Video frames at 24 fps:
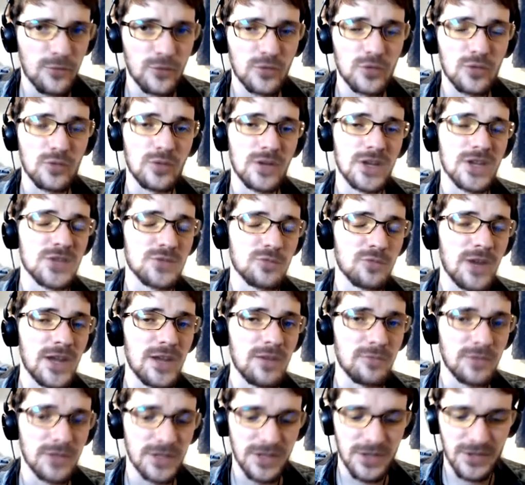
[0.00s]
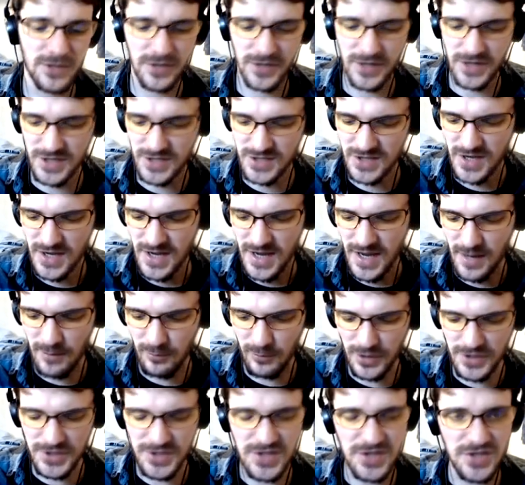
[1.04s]
overall, his weight will increase.
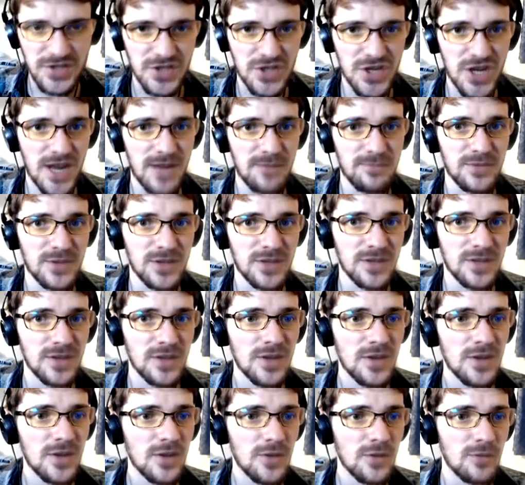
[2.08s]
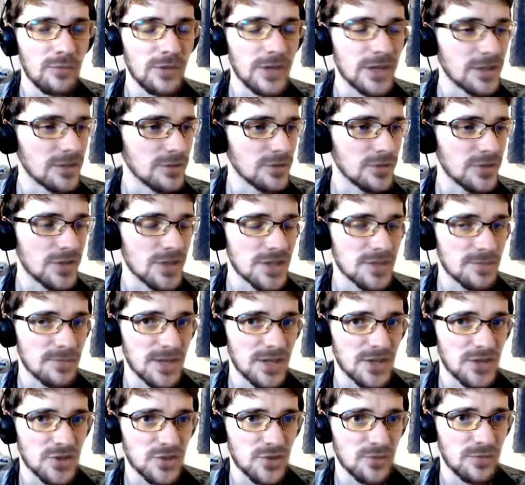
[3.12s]
And once he's a champion, we can look
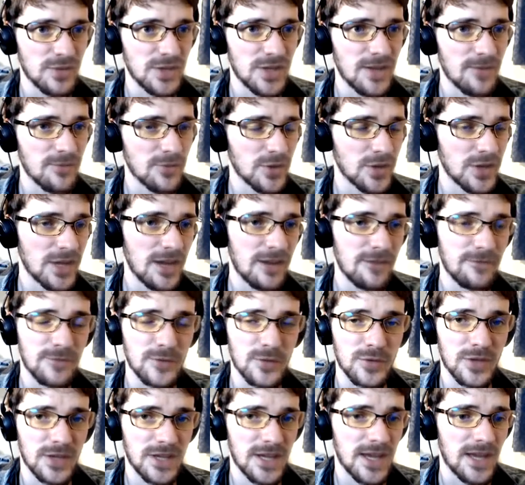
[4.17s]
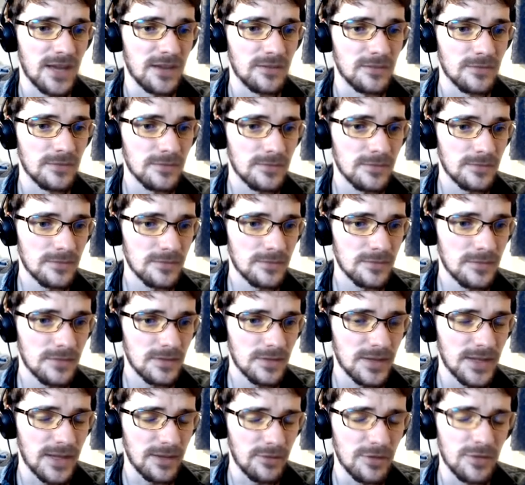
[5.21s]
into making sure we never run out of food again.
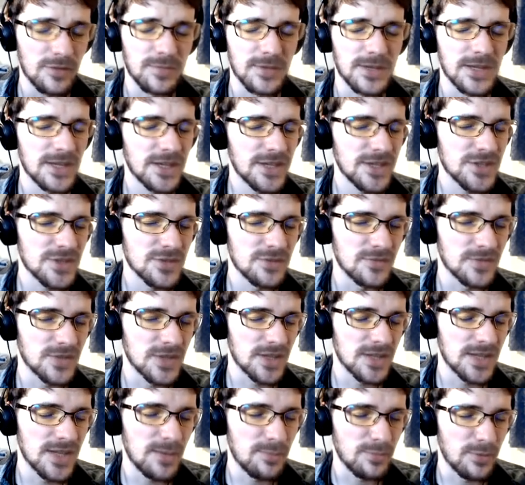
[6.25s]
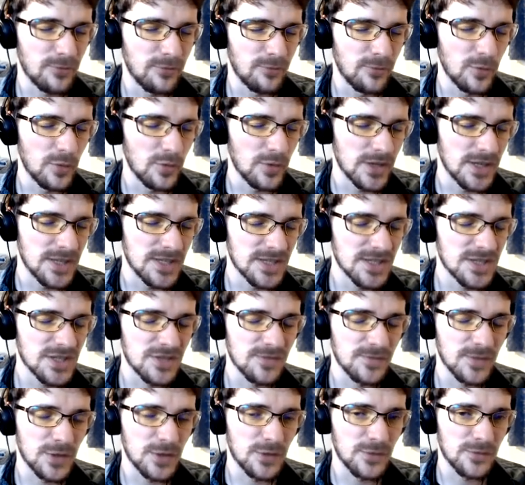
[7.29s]
Now, it would have been nice to have done that before he
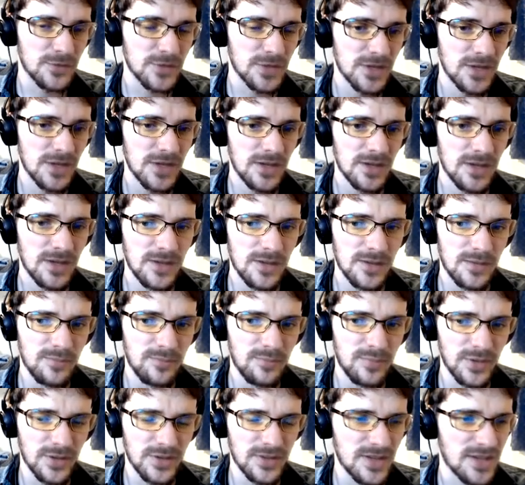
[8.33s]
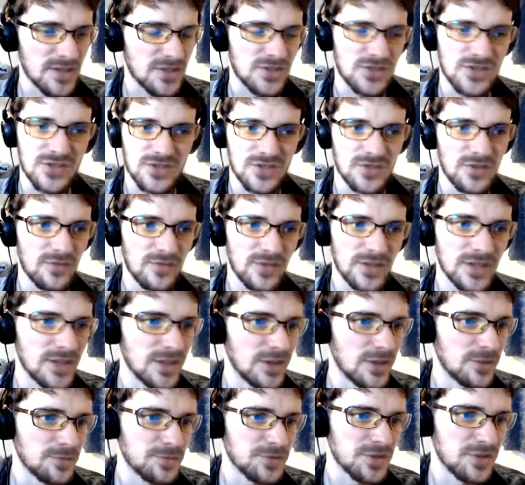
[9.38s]
digivolved, but that's just not
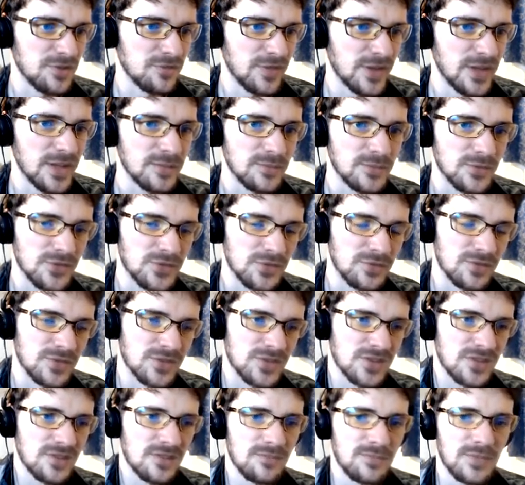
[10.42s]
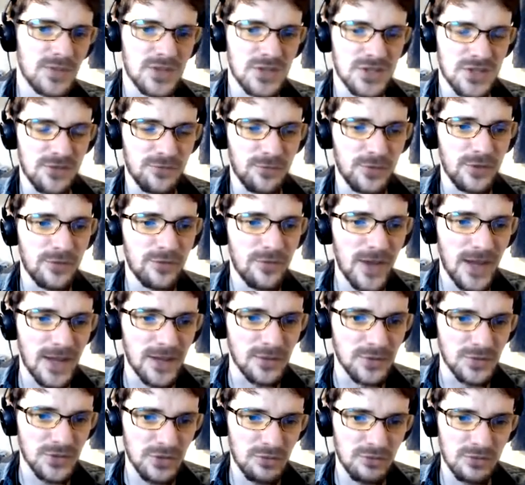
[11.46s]
really an option available to us. Because if we
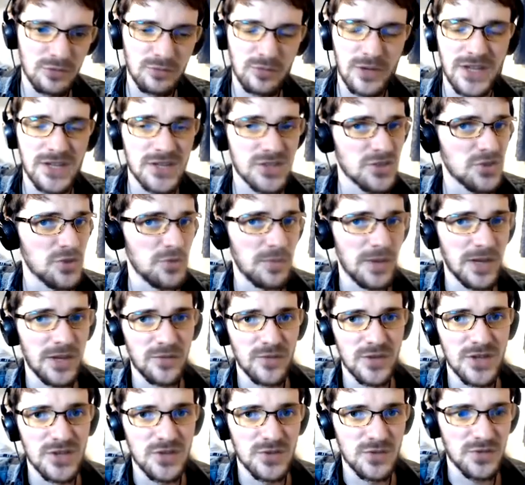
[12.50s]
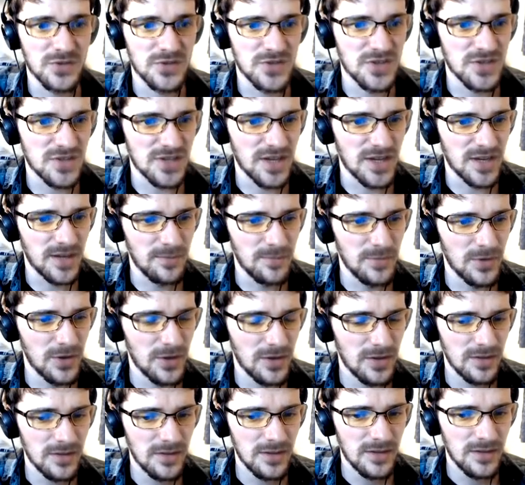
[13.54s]
failed, it would waste too many resources, and
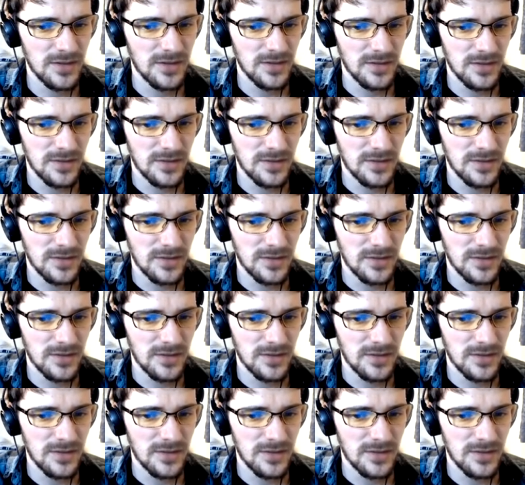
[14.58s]
I'm not